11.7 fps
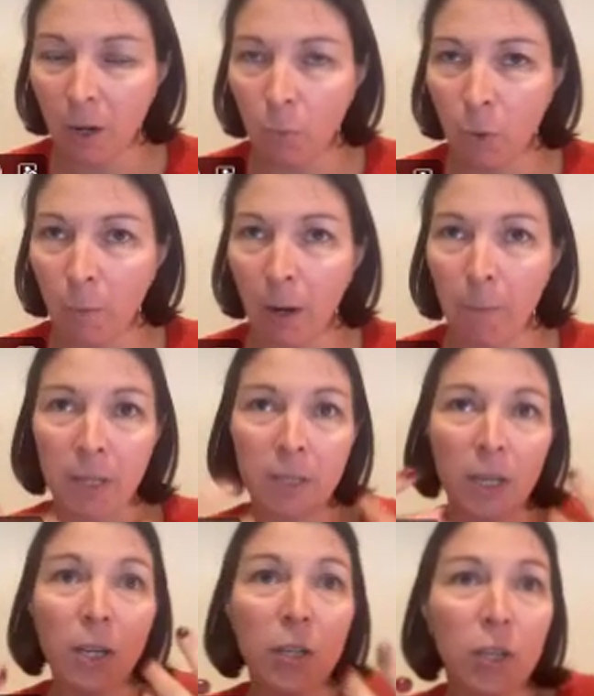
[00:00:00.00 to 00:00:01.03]
We might be
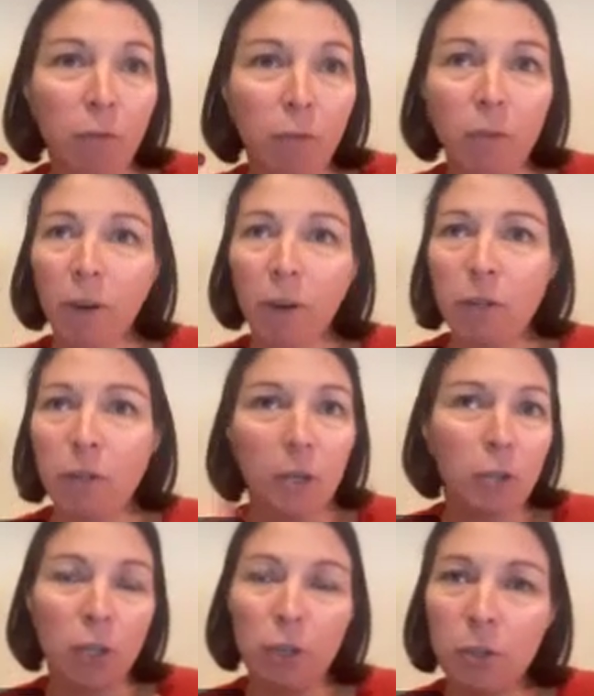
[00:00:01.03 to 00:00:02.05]
searching for a photo
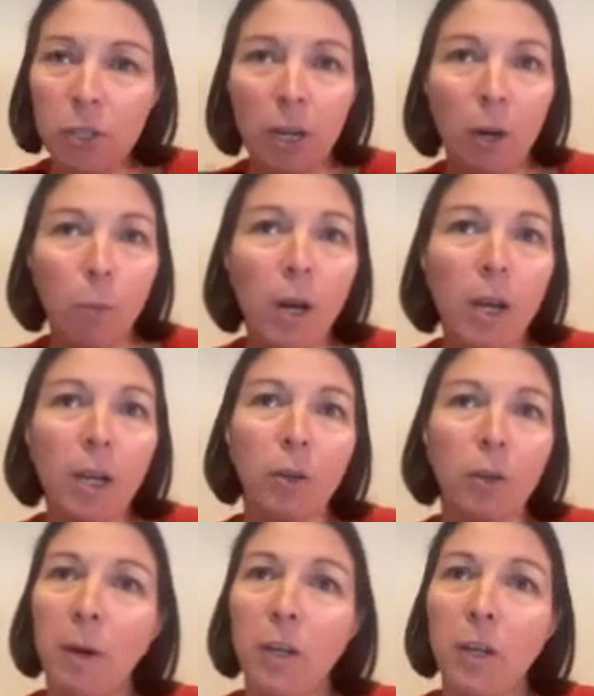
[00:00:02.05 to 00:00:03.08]
to use in our work.
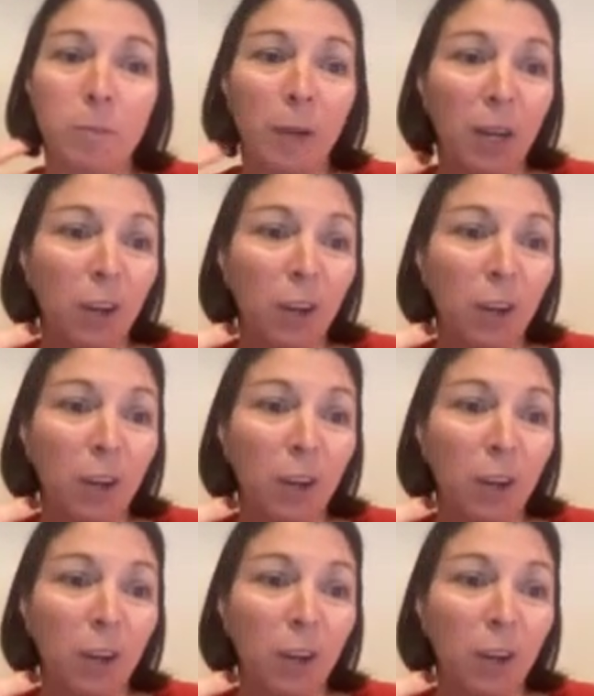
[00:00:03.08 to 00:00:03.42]
We might just be